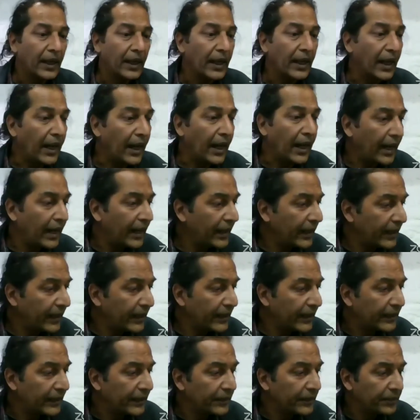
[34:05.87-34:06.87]

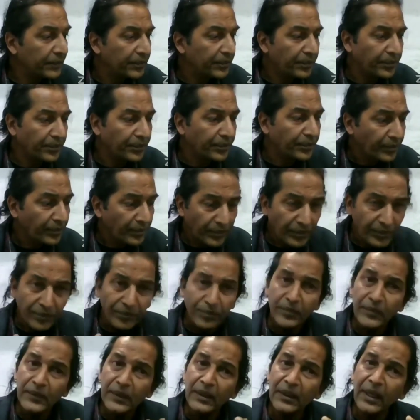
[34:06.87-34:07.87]
And
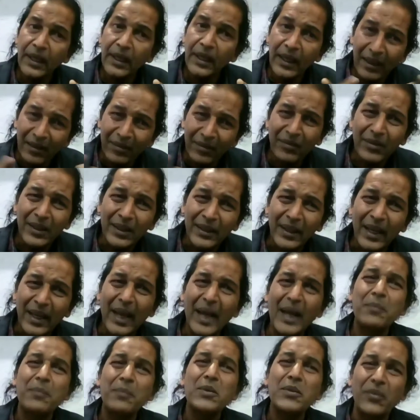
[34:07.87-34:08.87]
with
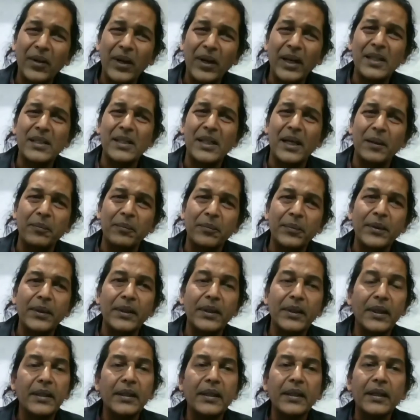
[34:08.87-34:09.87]
yams, for example,
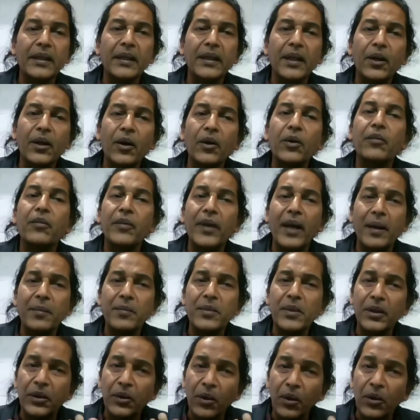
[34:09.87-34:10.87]
a lot of yams
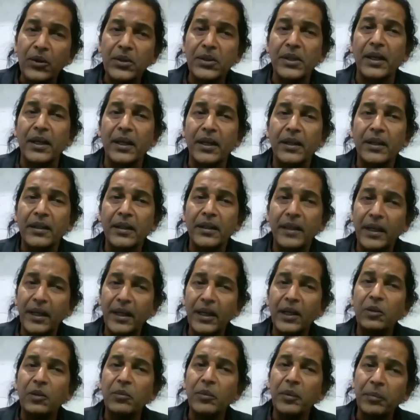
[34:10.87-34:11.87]
are toxic. They
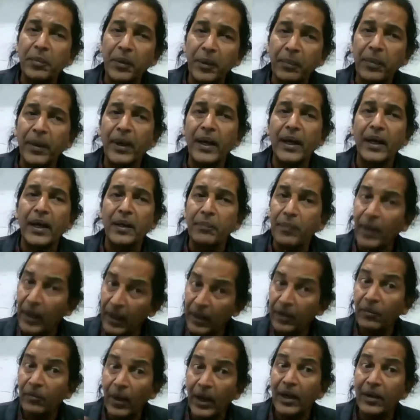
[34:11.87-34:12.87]
need to be prepared. Many
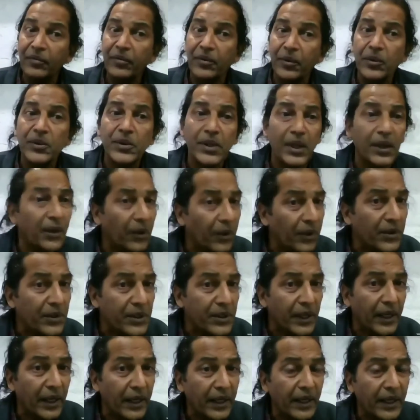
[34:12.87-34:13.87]
wild foods are
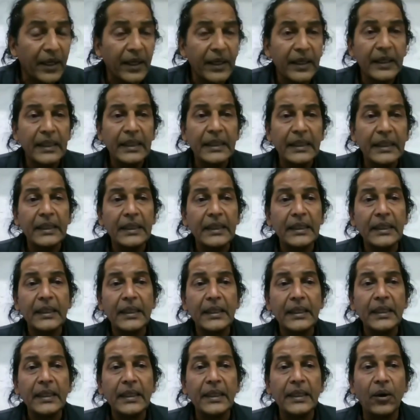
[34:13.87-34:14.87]
toxic
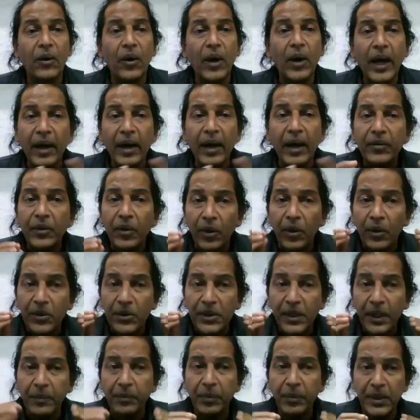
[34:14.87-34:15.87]
or have
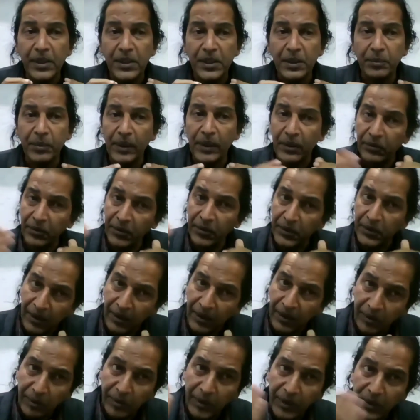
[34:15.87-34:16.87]
toxic principles which have
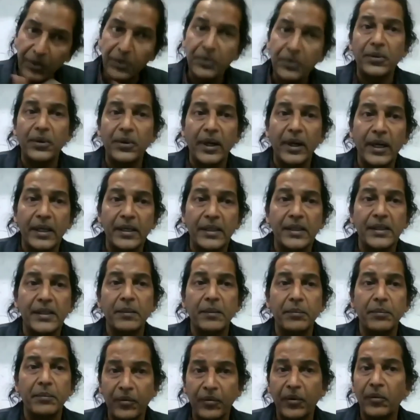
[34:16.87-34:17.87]
to be
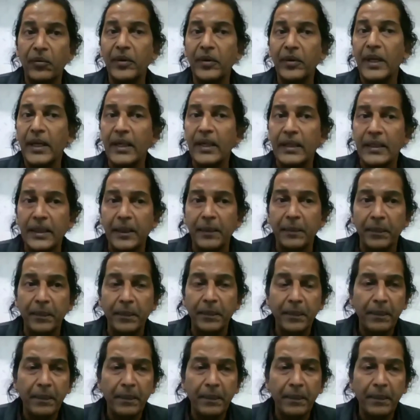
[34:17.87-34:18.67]
neutralized before we eat them.